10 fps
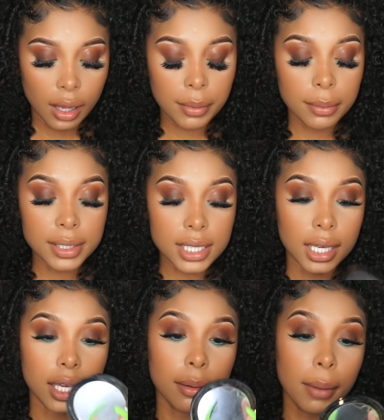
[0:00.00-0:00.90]
I'm gonna be
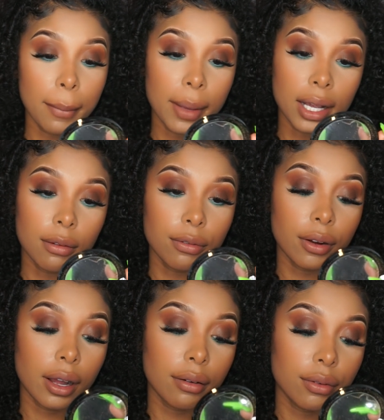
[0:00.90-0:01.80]
taking my Makeup
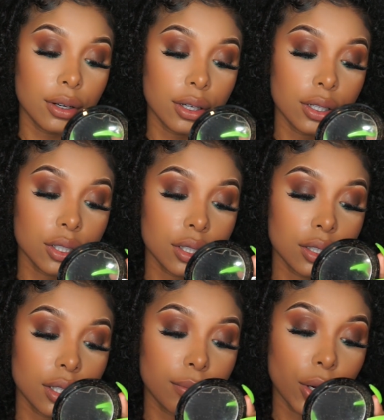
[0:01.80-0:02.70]
Forever
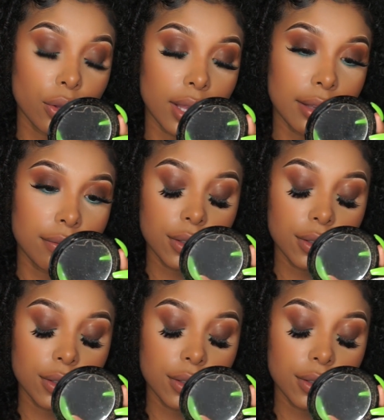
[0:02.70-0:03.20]
Pro Light